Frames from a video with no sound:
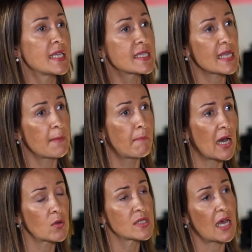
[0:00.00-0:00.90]
it's
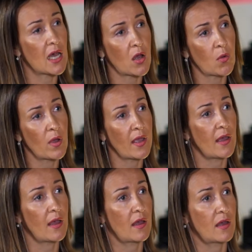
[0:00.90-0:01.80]
about our
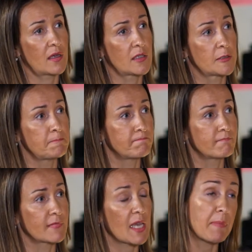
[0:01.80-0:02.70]

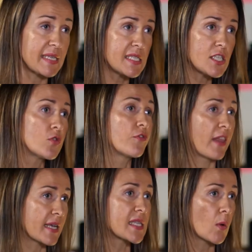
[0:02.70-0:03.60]
capacity to
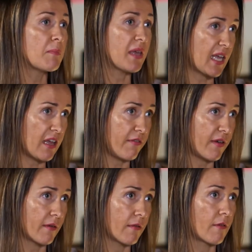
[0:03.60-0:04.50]
flex our
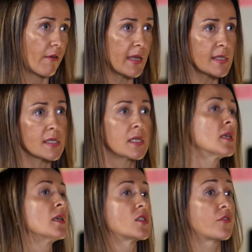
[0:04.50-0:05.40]
behavior, right?
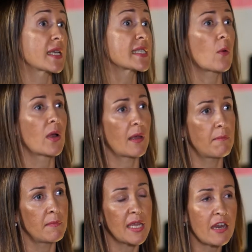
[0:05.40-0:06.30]
To flex our
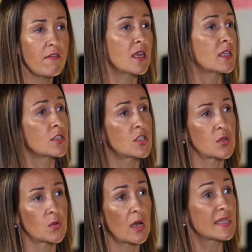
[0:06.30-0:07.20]
behavior and
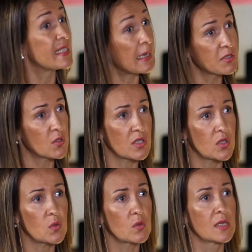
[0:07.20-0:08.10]
to adapt to a new